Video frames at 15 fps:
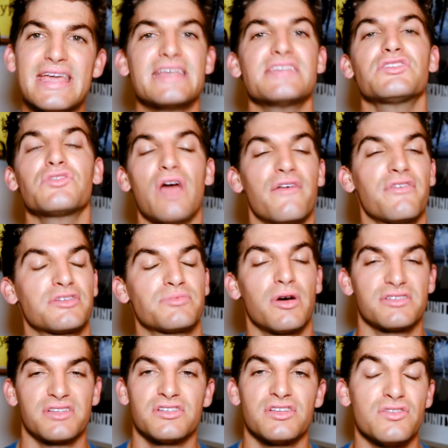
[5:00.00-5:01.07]
Is a graphics
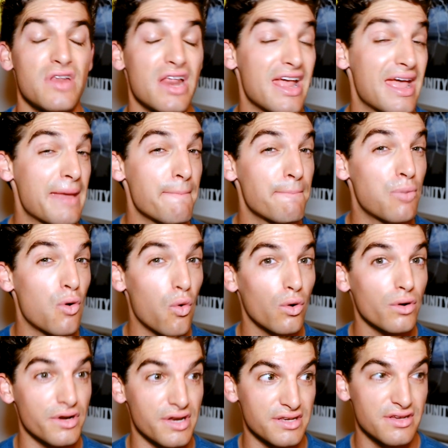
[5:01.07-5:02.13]
processing unit
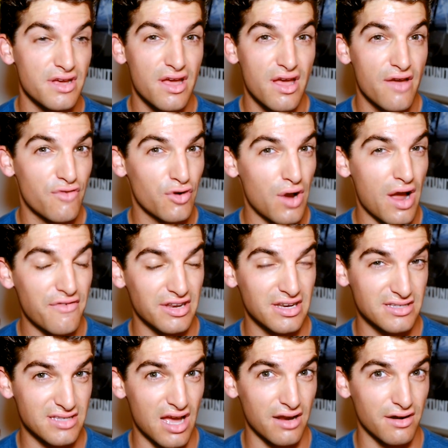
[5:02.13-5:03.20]
important for graphic
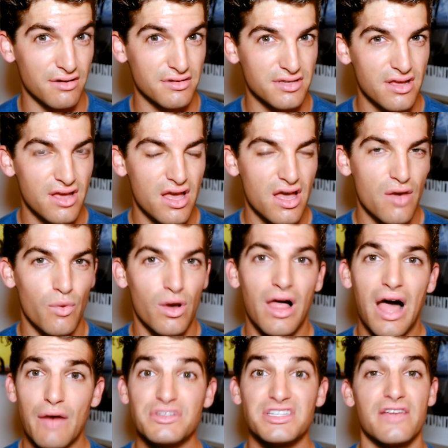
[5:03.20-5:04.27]
designers? Well,
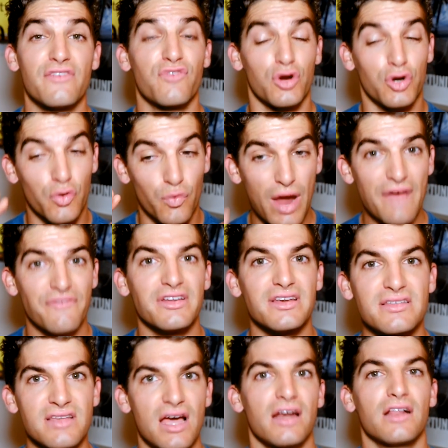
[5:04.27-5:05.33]
I would say for graphic
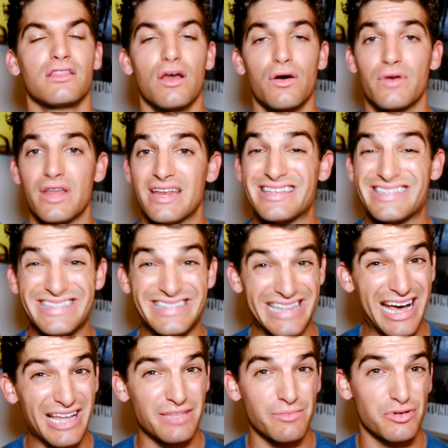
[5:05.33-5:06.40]
design alone, it is
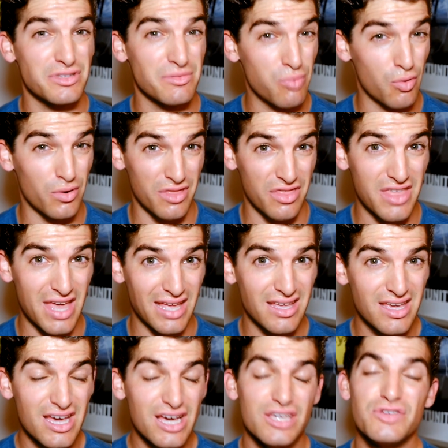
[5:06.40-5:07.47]
not the most important thing.
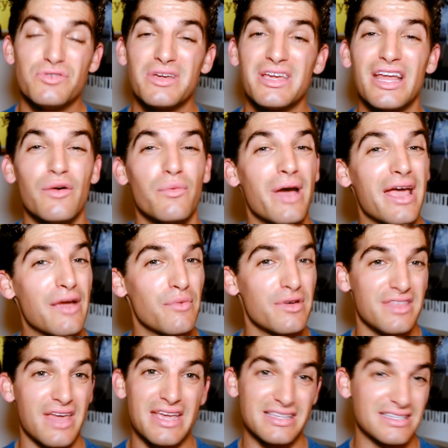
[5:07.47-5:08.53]
You can get away
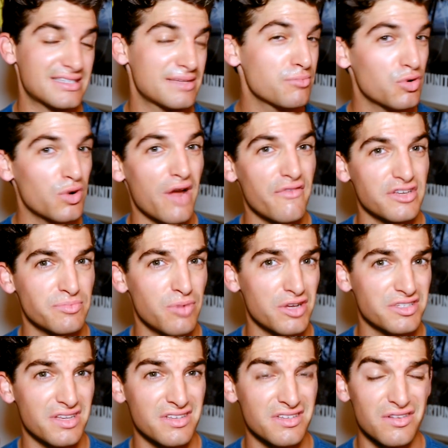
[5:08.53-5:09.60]
with a simple graphics
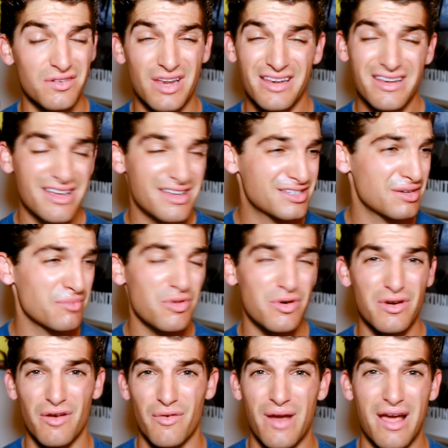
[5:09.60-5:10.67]
processing unit
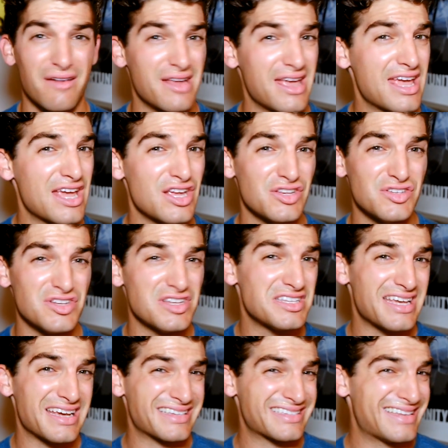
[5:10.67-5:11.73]
somewhere around a
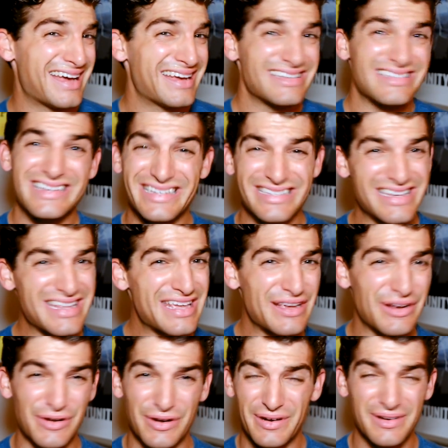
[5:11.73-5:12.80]
GTX 960
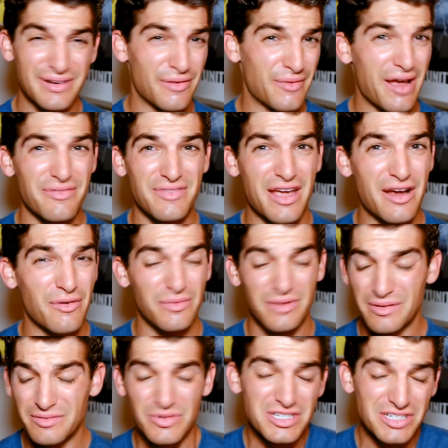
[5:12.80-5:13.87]
or around there,
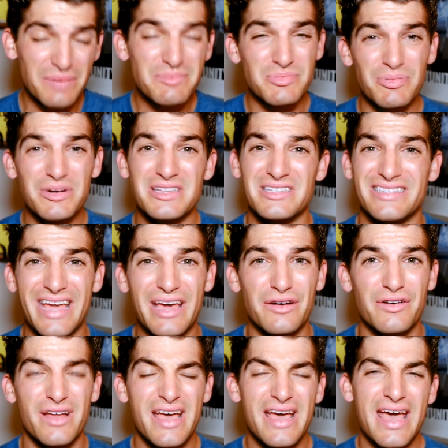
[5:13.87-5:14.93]
which comes pretty standard